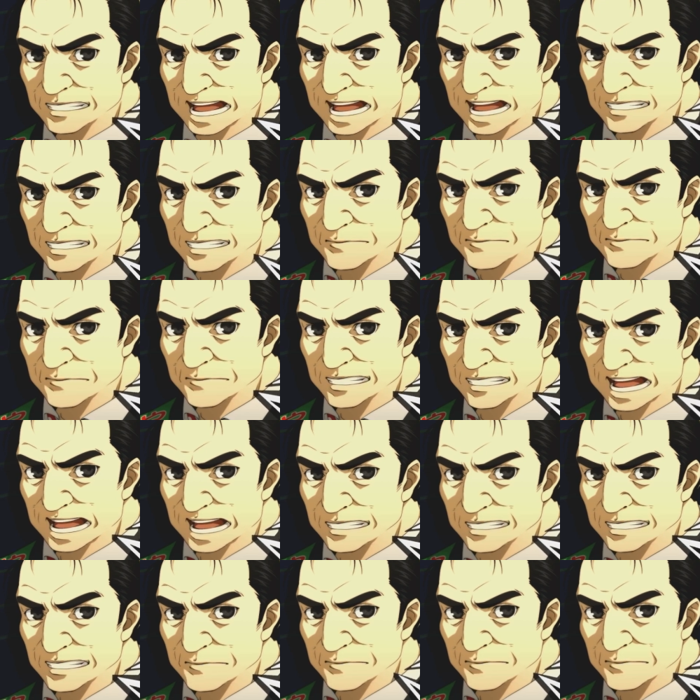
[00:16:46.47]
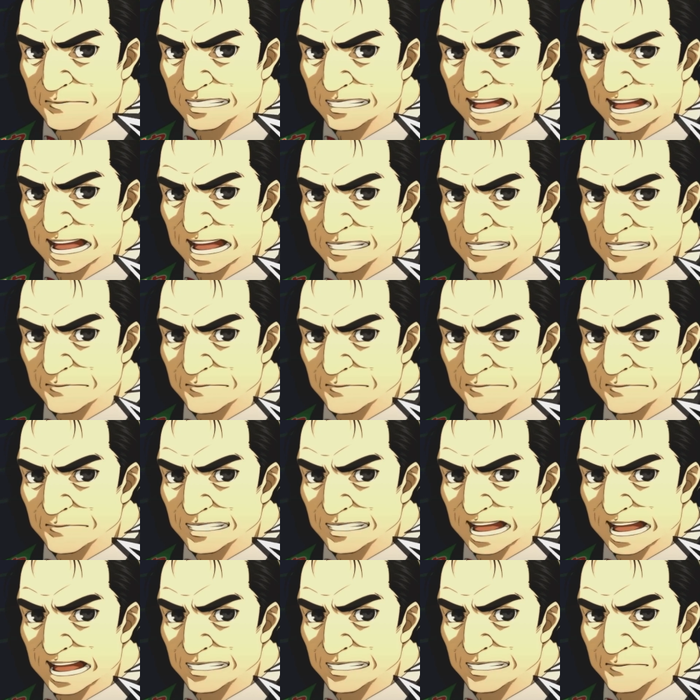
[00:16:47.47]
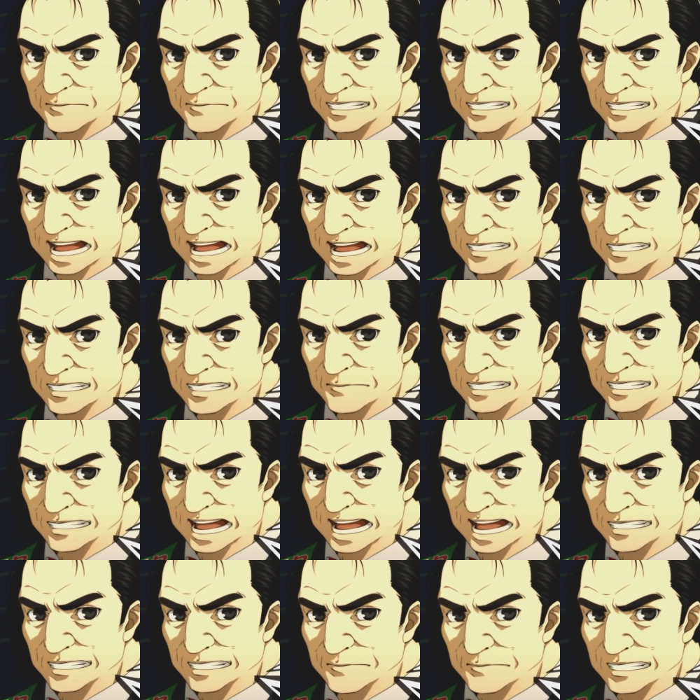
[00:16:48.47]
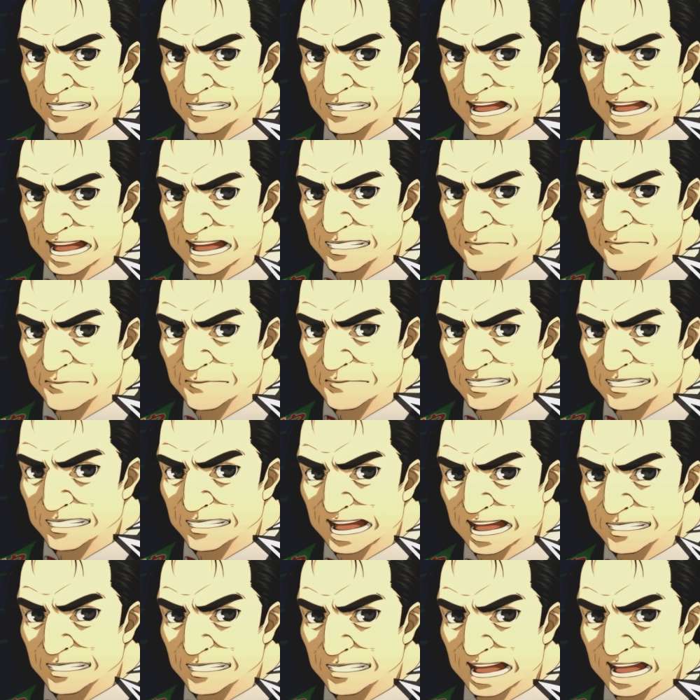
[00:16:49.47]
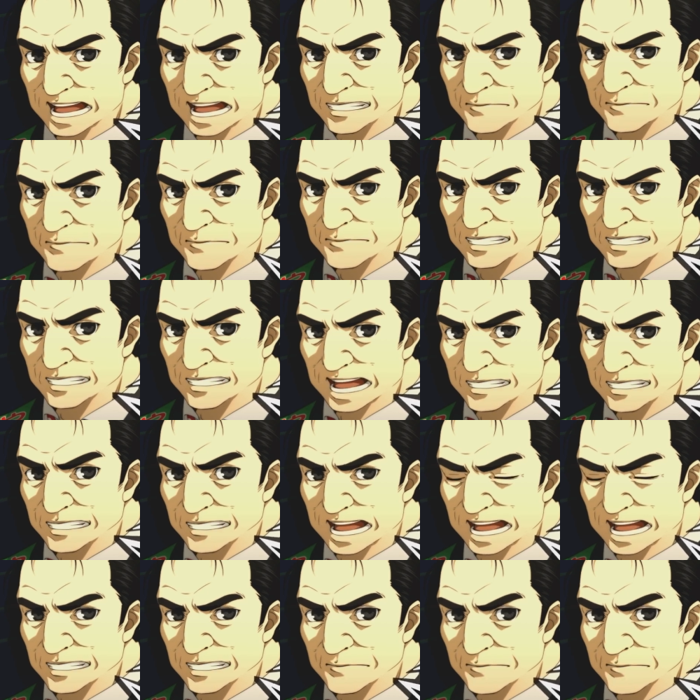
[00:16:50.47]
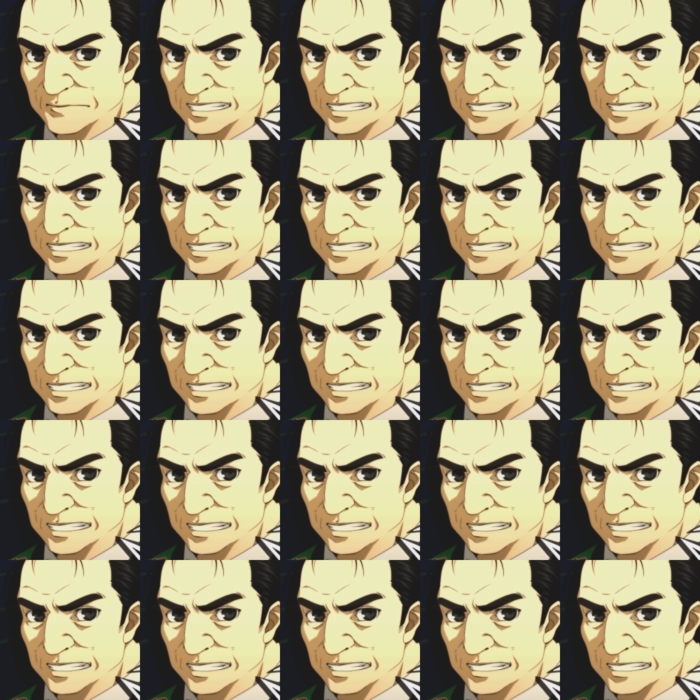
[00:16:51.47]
The mismanagement of terrible figures is what has led us to this terrible conclusion.